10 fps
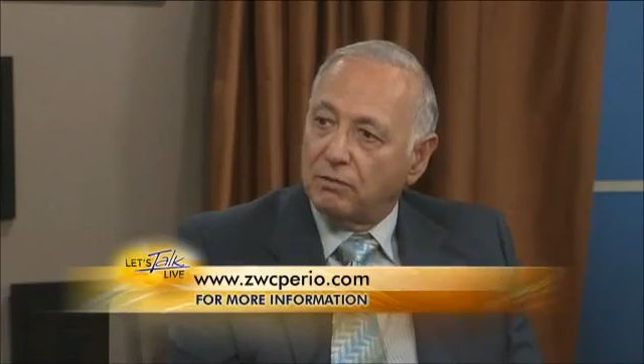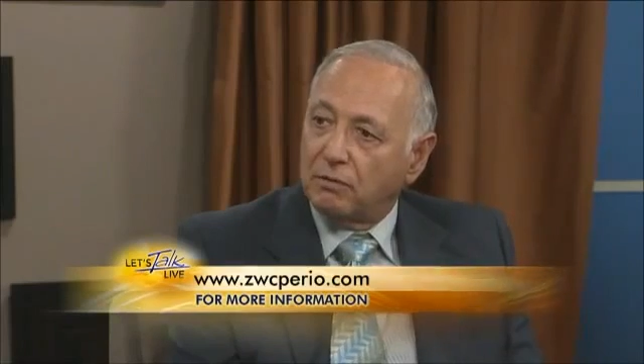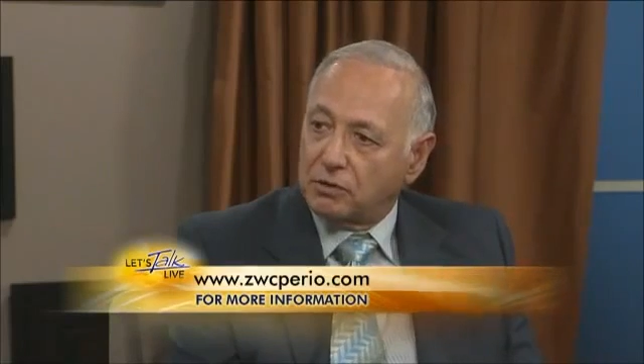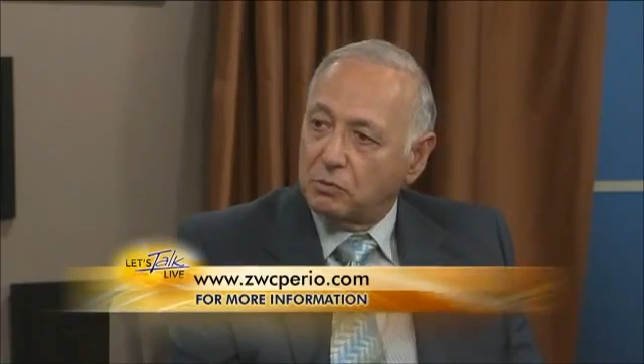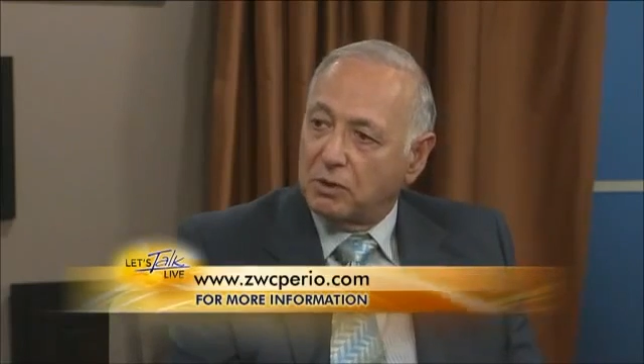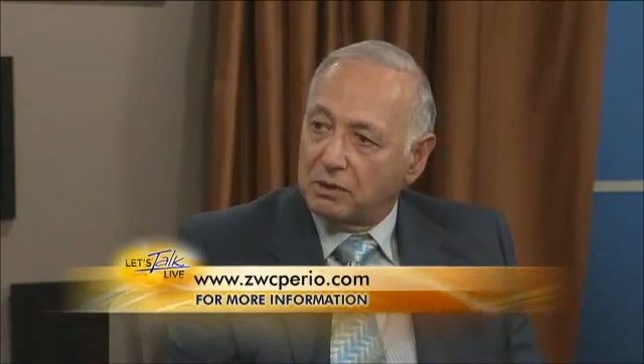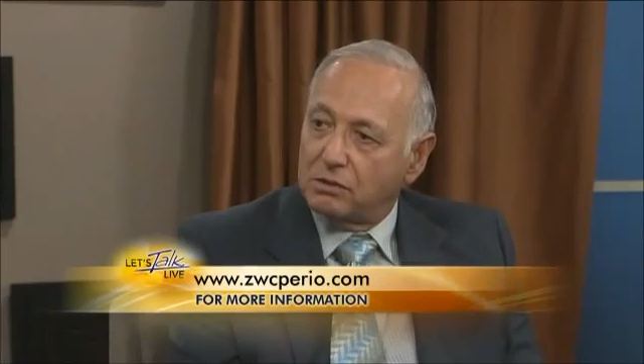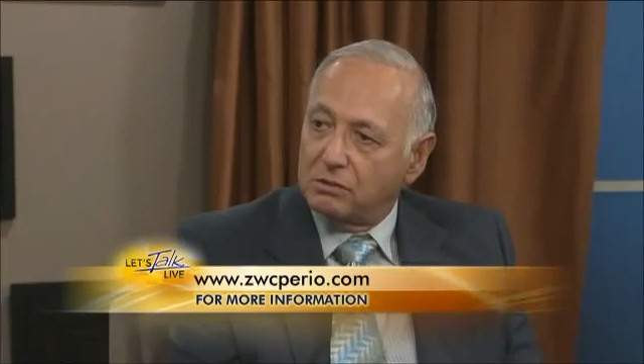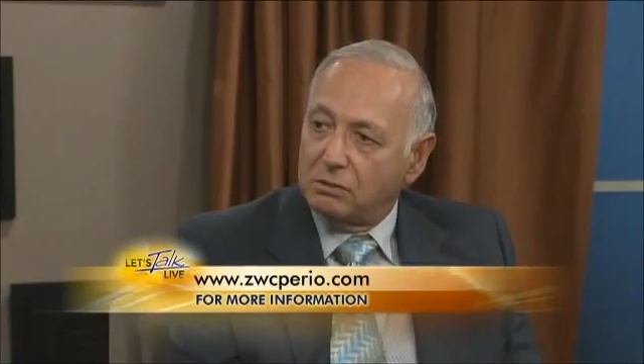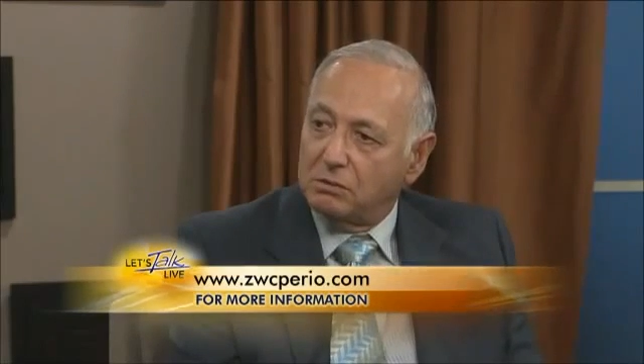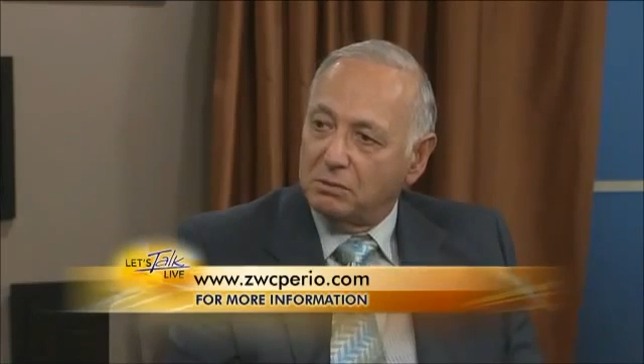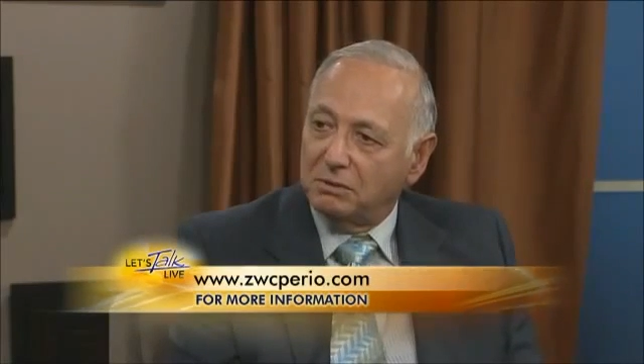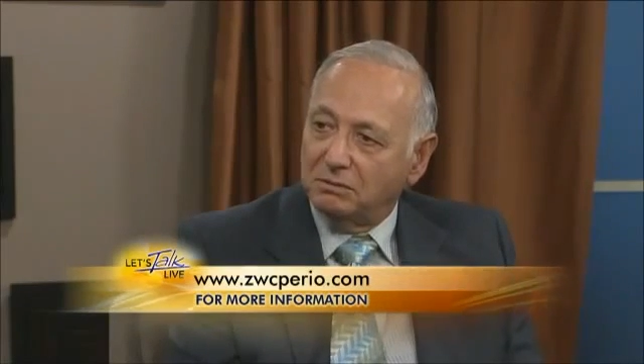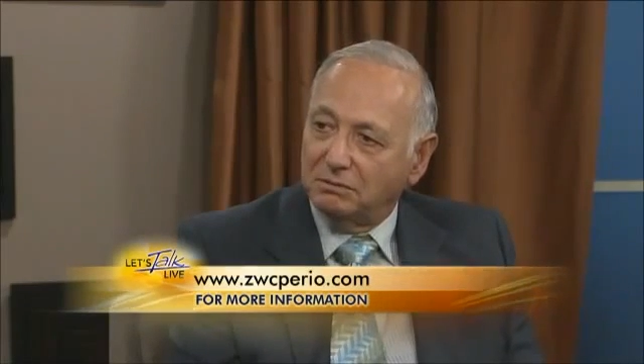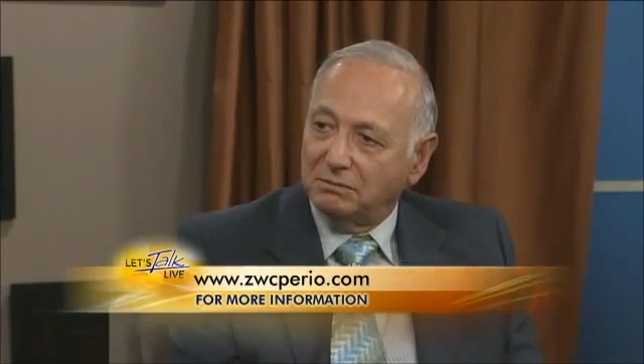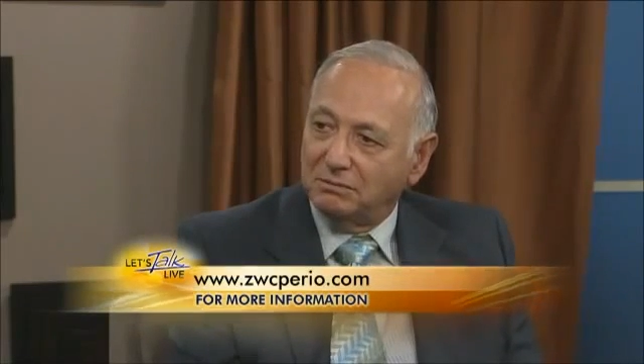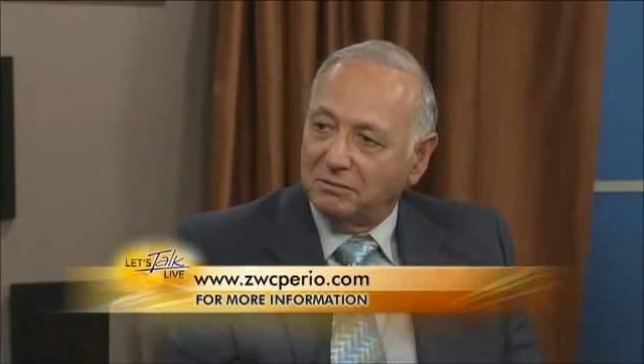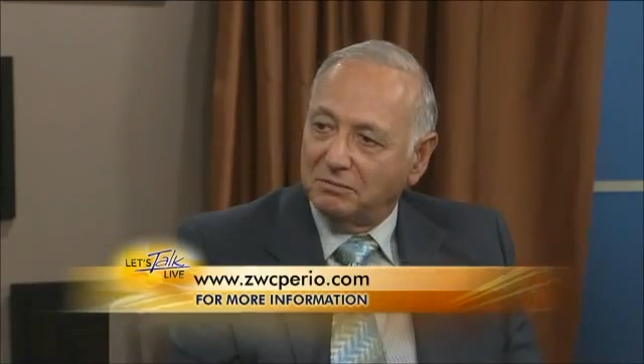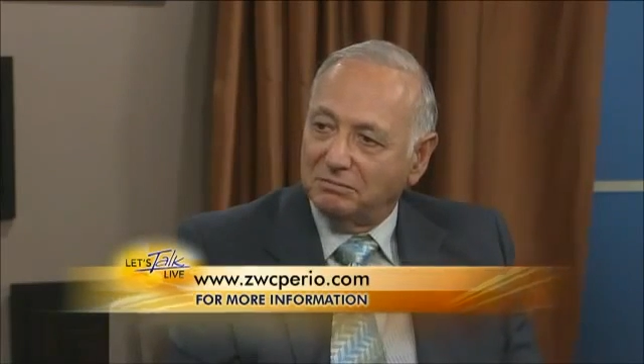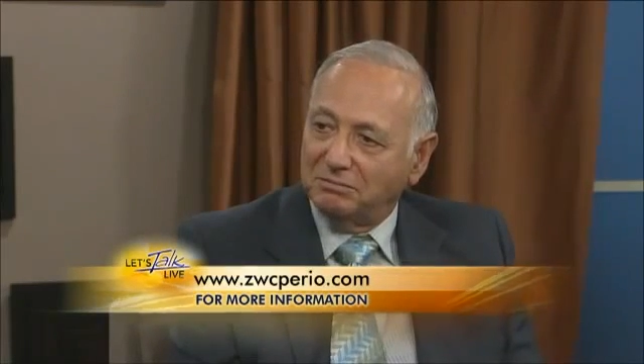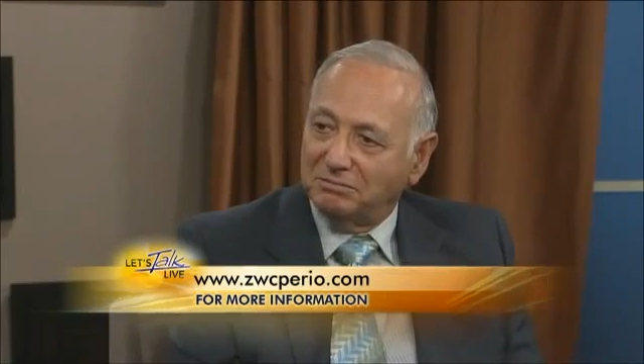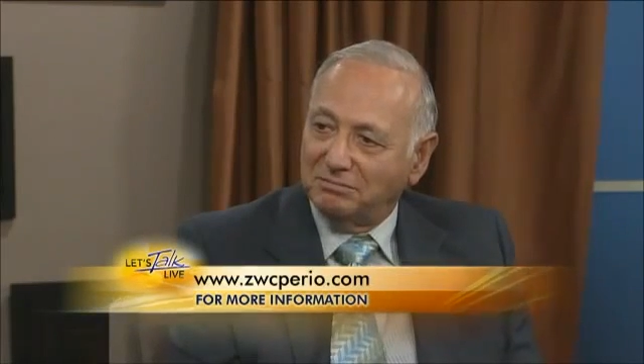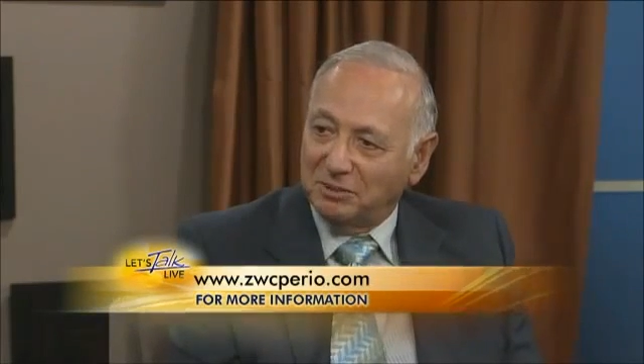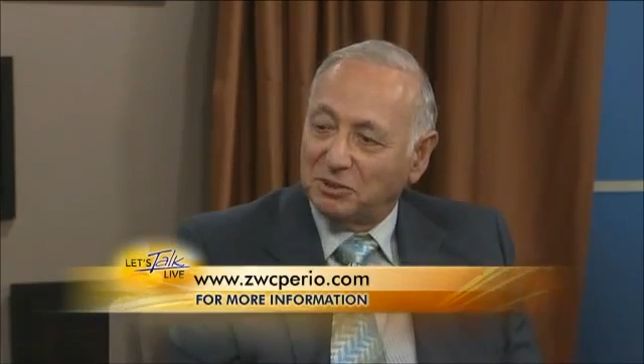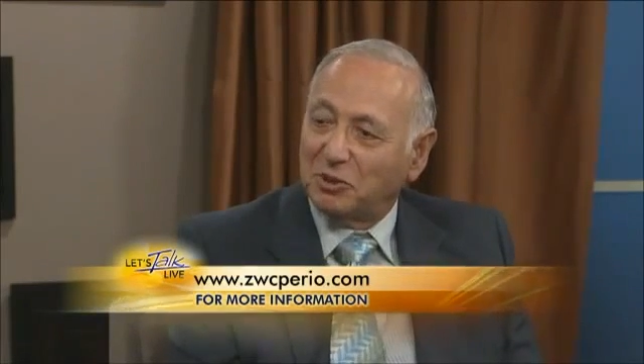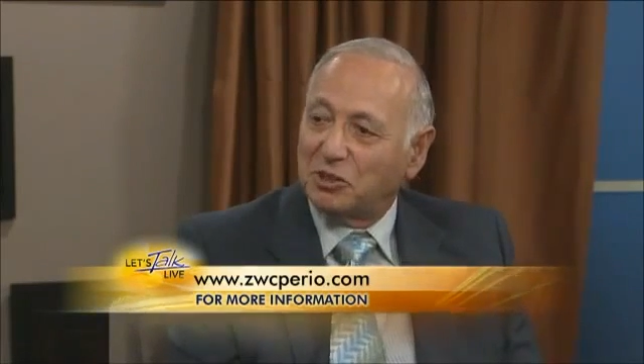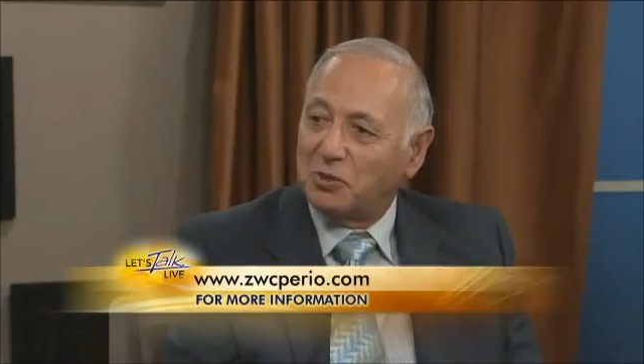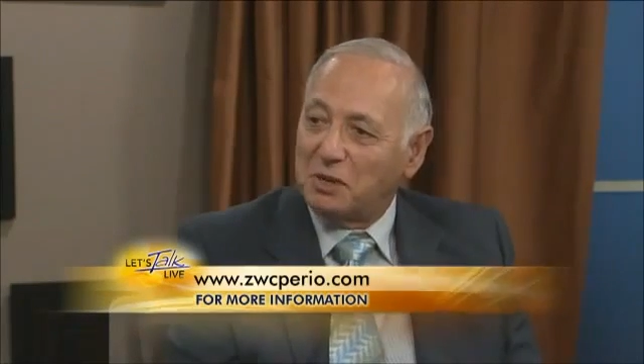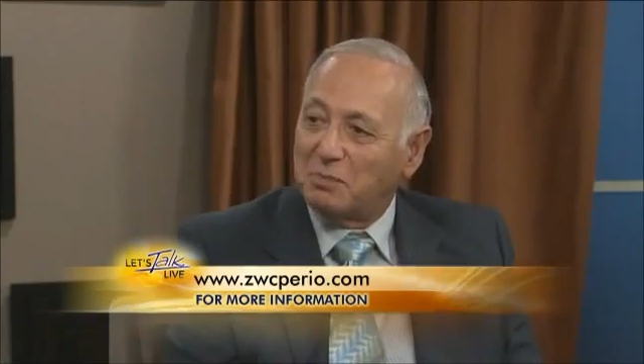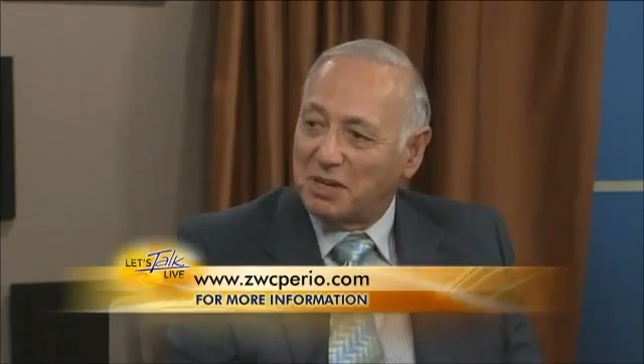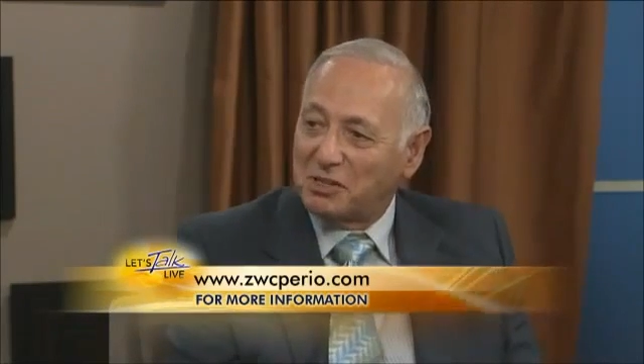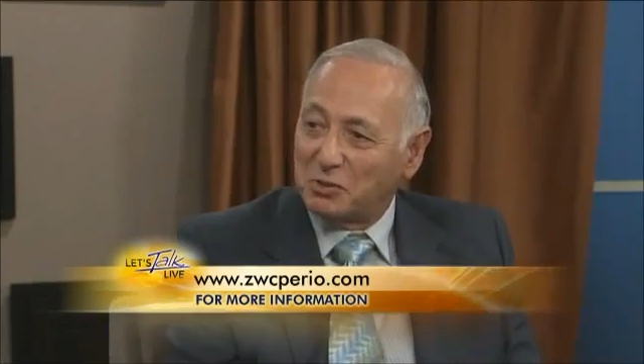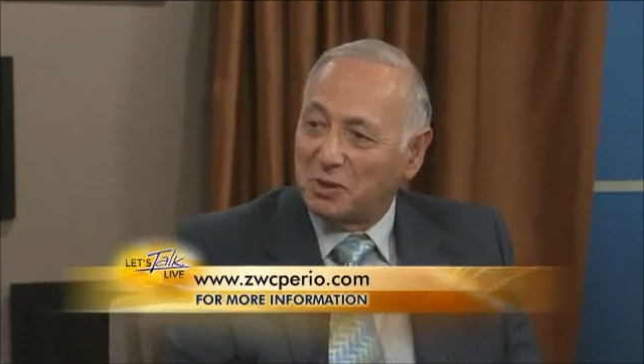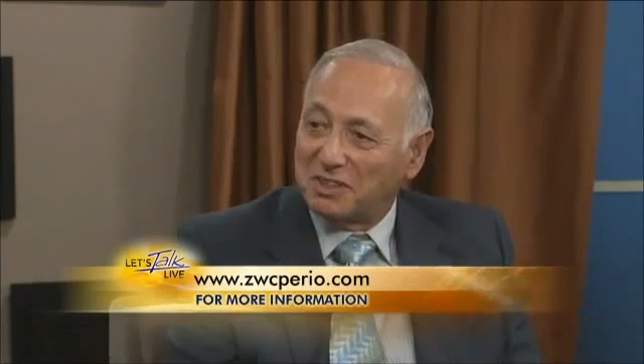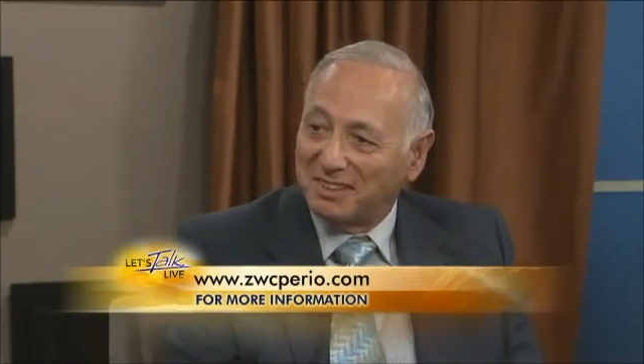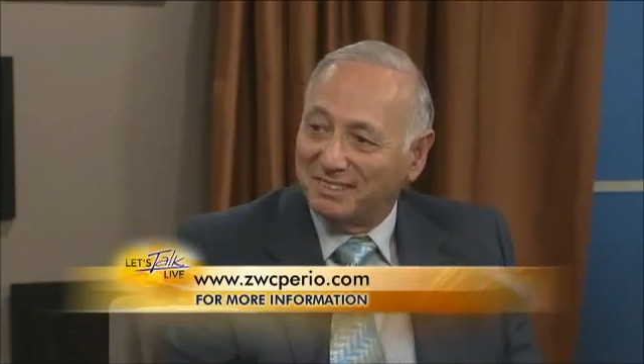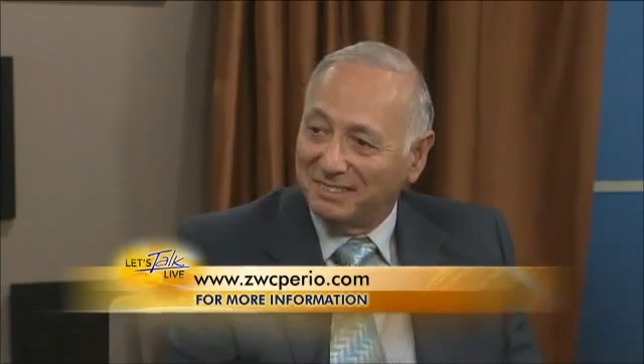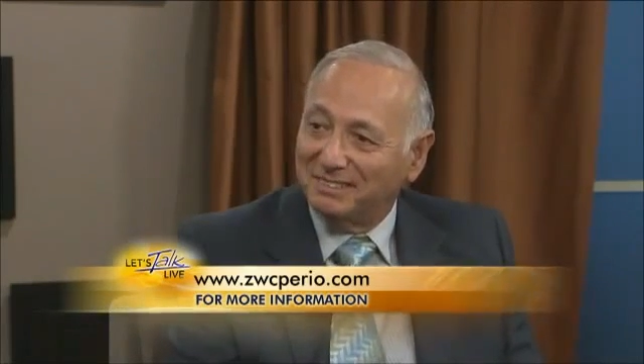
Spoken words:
one of the first ones to start treating patients with it.